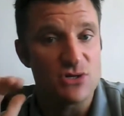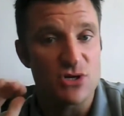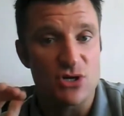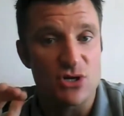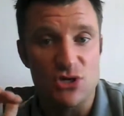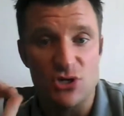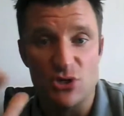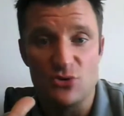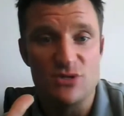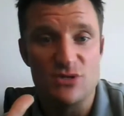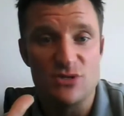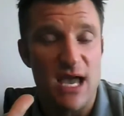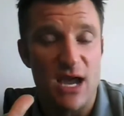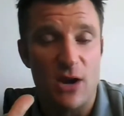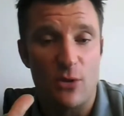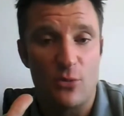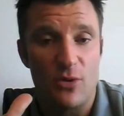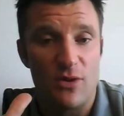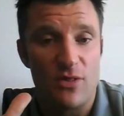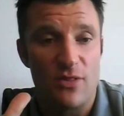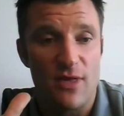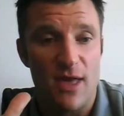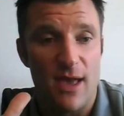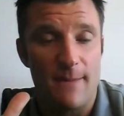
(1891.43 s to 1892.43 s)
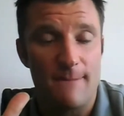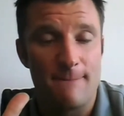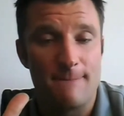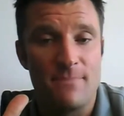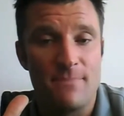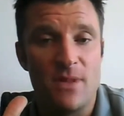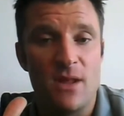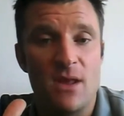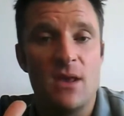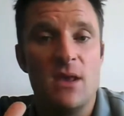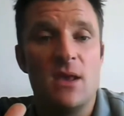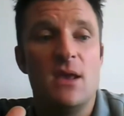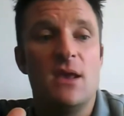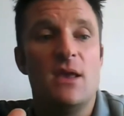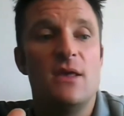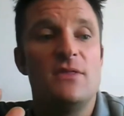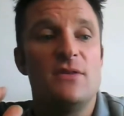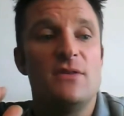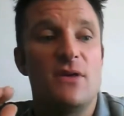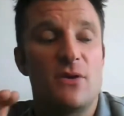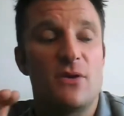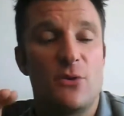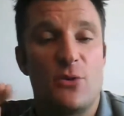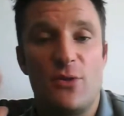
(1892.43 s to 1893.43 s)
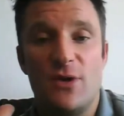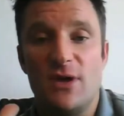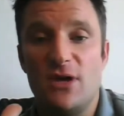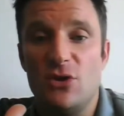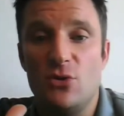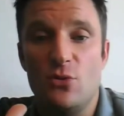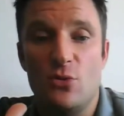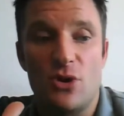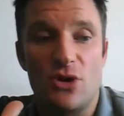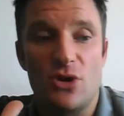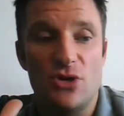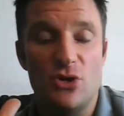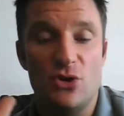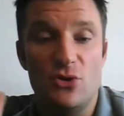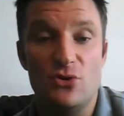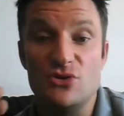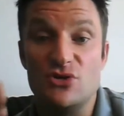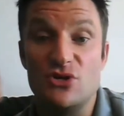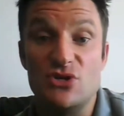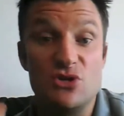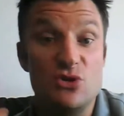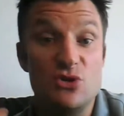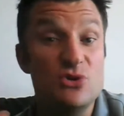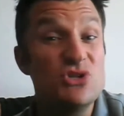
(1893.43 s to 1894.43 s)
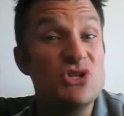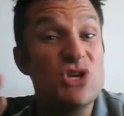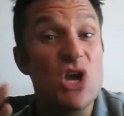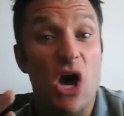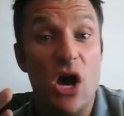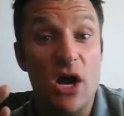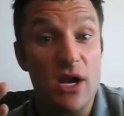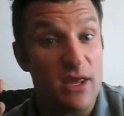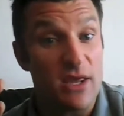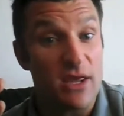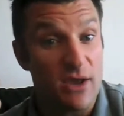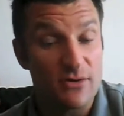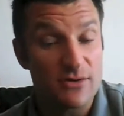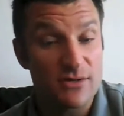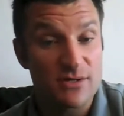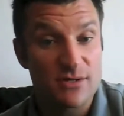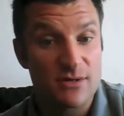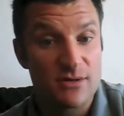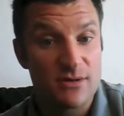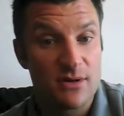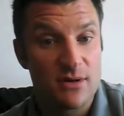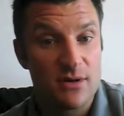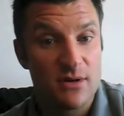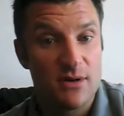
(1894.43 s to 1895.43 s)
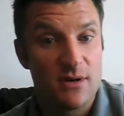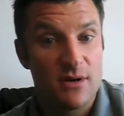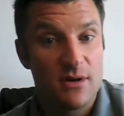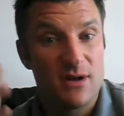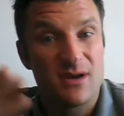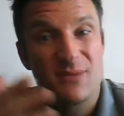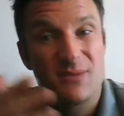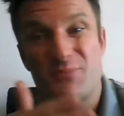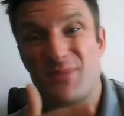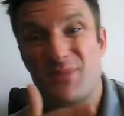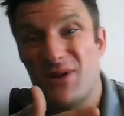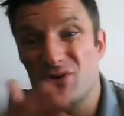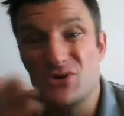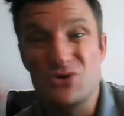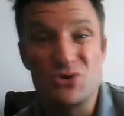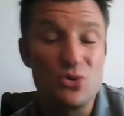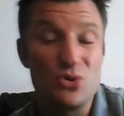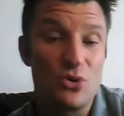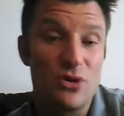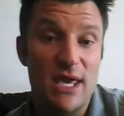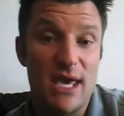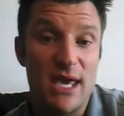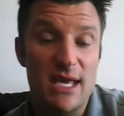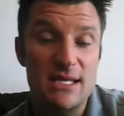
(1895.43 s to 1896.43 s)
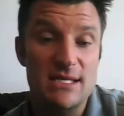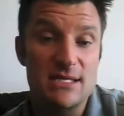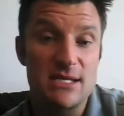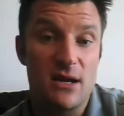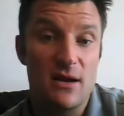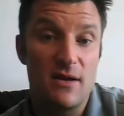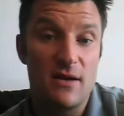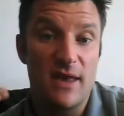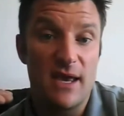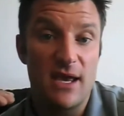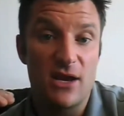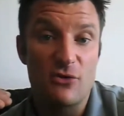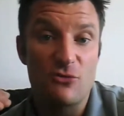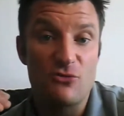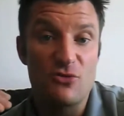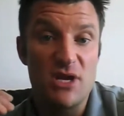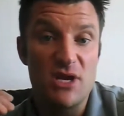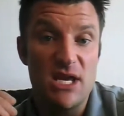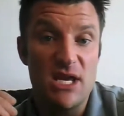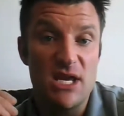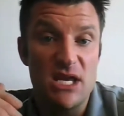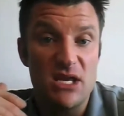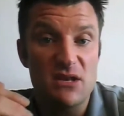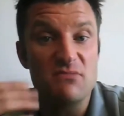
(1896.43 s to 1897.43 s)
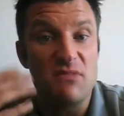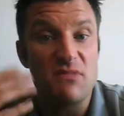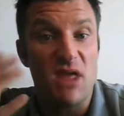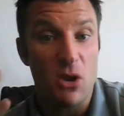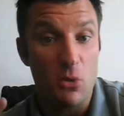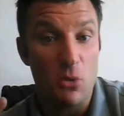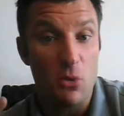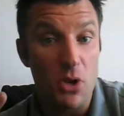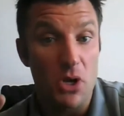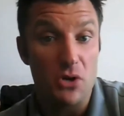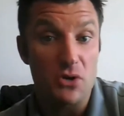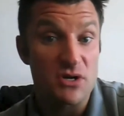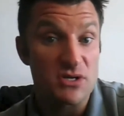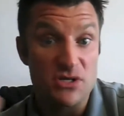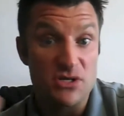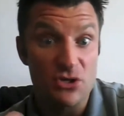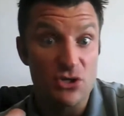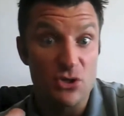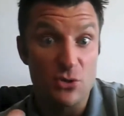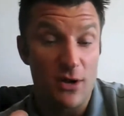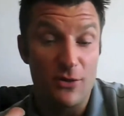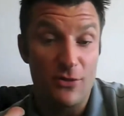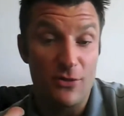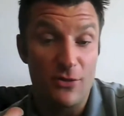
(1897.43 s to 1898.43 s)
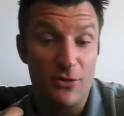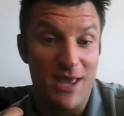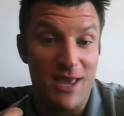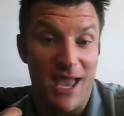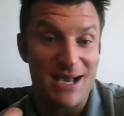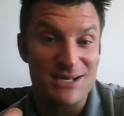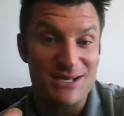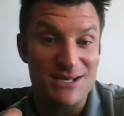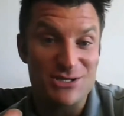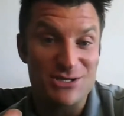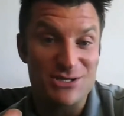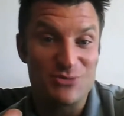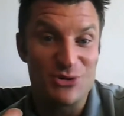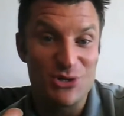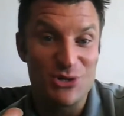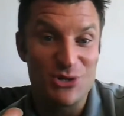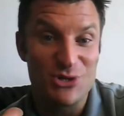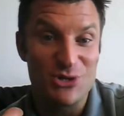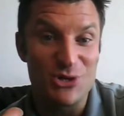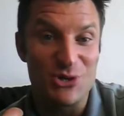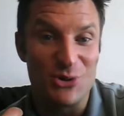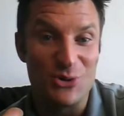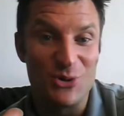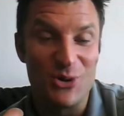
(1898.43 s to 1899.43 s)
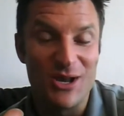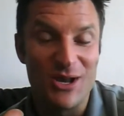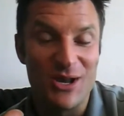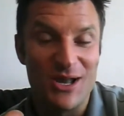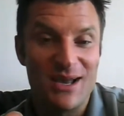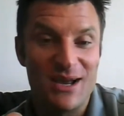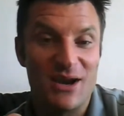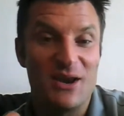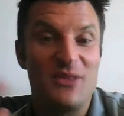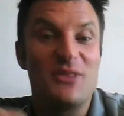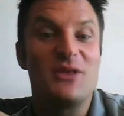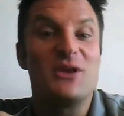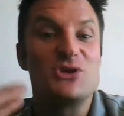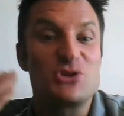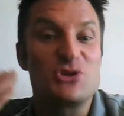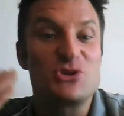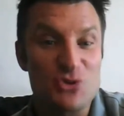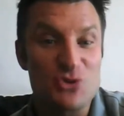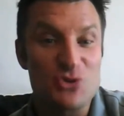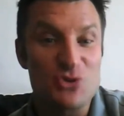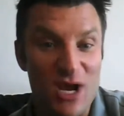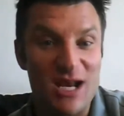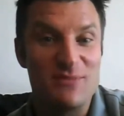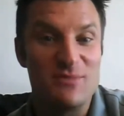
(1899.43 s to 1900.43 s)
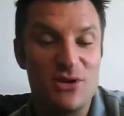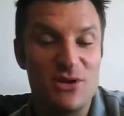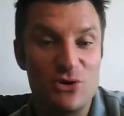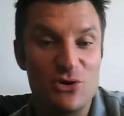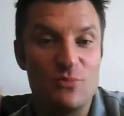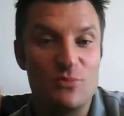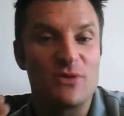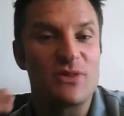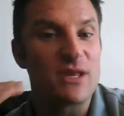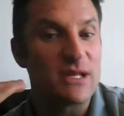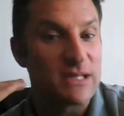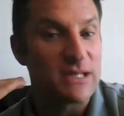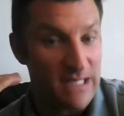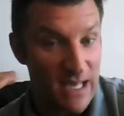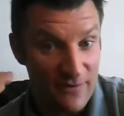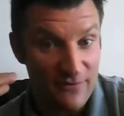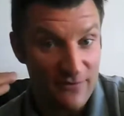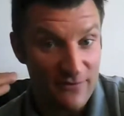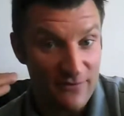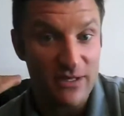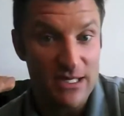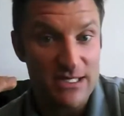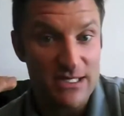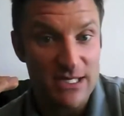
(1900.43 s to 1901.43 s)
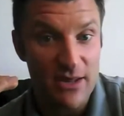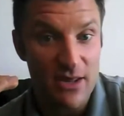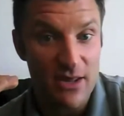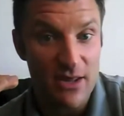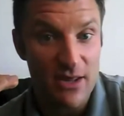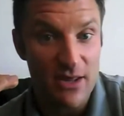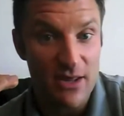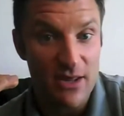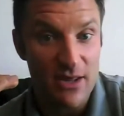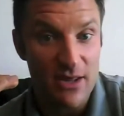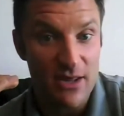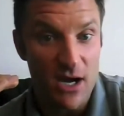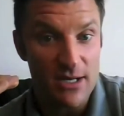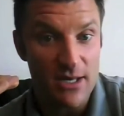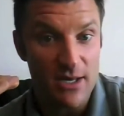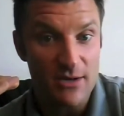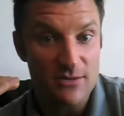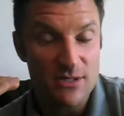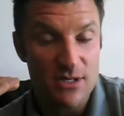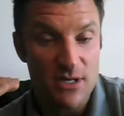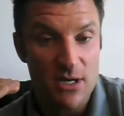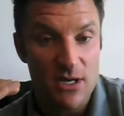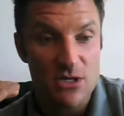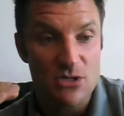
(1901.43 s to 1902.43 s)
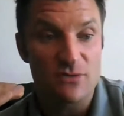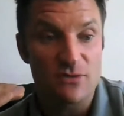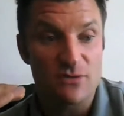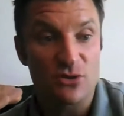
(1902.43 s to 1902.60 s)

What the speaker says: You can use that with them. The other thing you can use is use the audios. If middle school kids, are they going to read? They will, because they'll do anything you ask them to do, everything you train them to do, but they'll definitely listen to the audios.